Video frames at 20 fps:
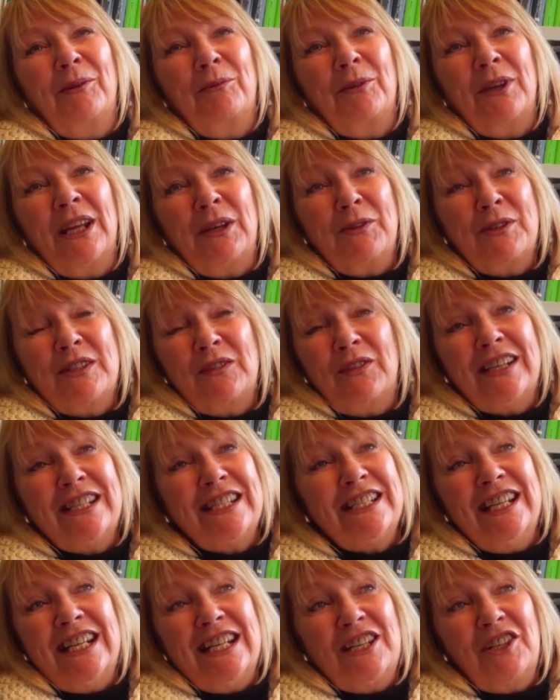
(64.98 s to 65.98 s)
It was
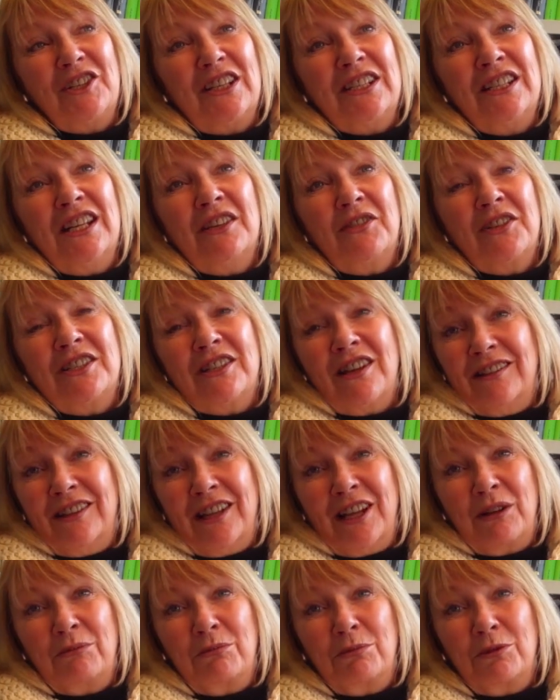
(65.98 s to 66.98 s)
fascinating because I'd never done
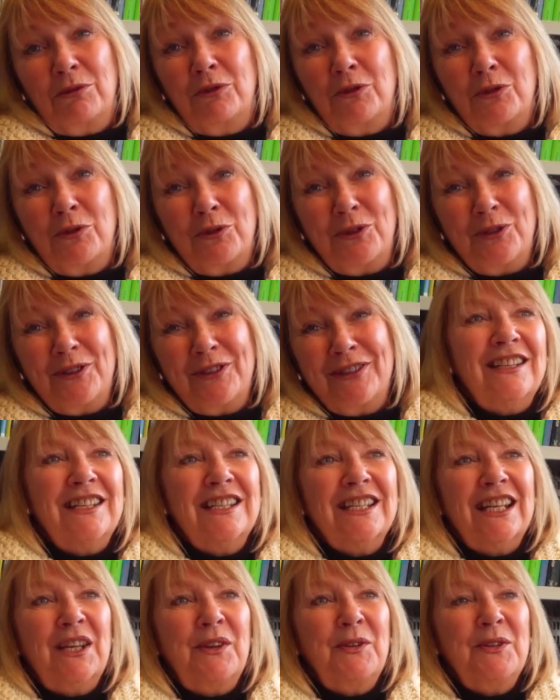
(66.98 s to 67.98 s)
that before.
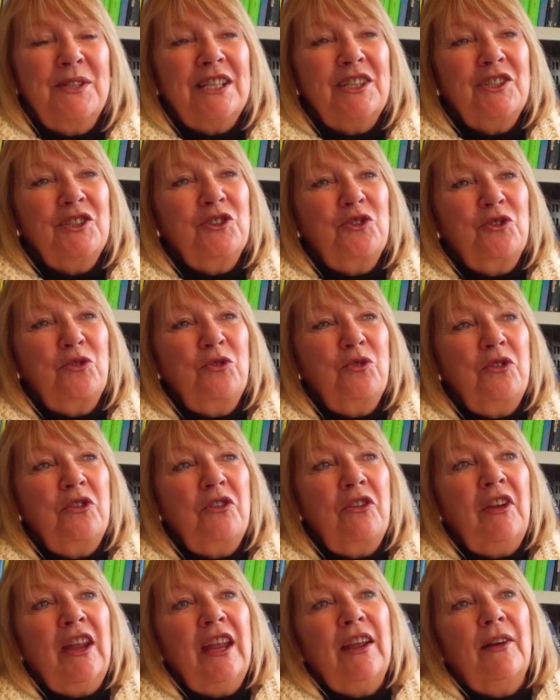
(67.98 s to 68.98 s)
It was
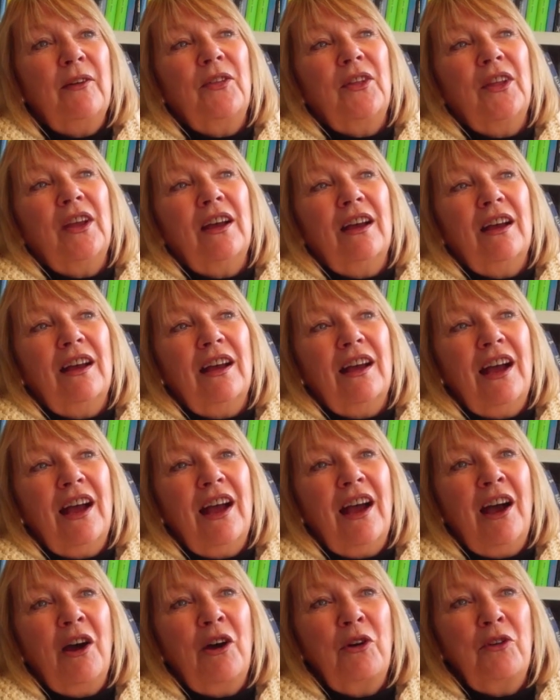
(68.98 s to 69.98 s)
extraordinary
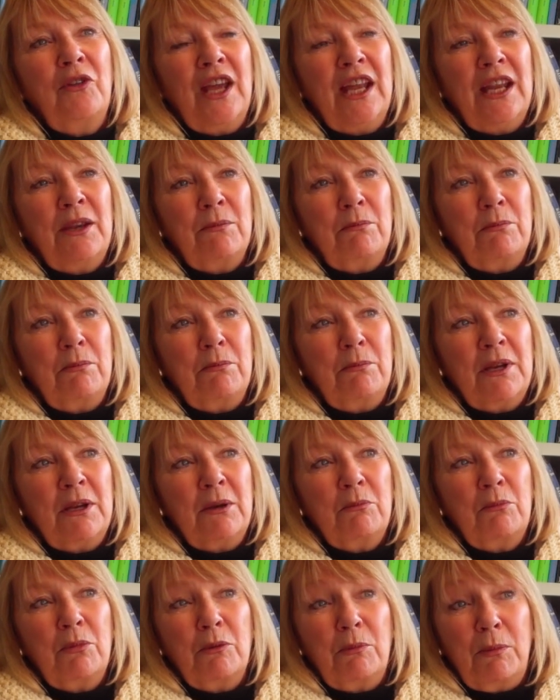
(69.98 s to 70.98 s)
how they've
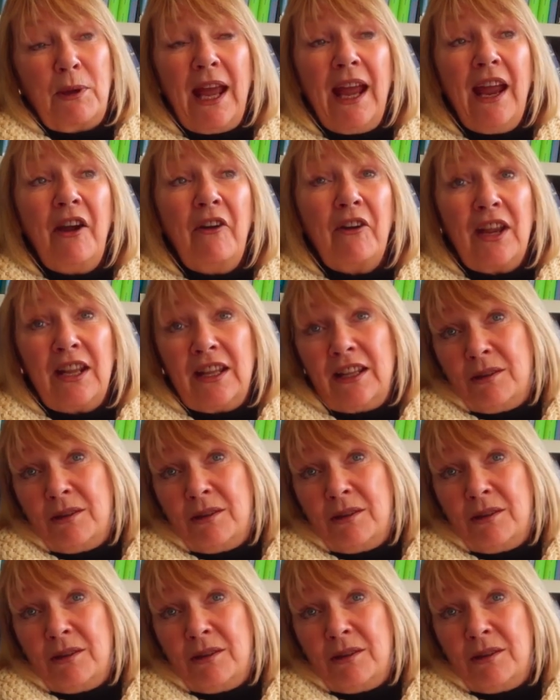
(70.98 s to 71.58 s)
been preparing